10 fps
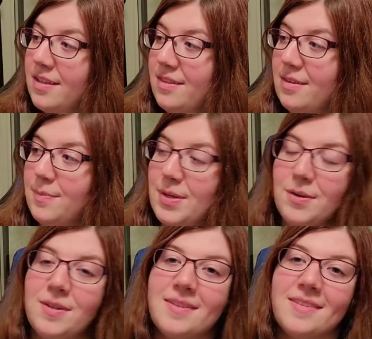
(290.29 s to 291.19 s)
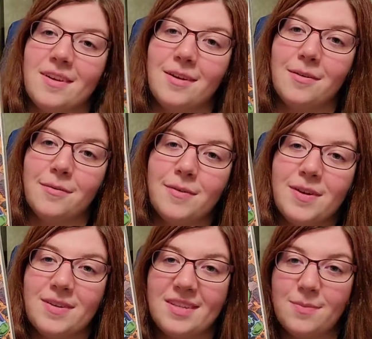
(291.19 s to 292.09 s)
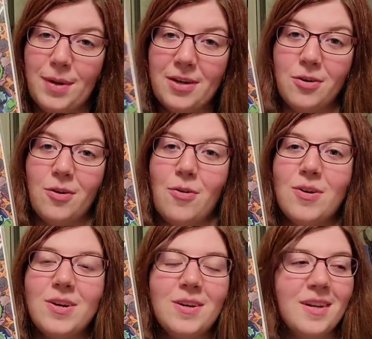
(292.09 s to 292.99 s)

the appearance of Spider-Hulk.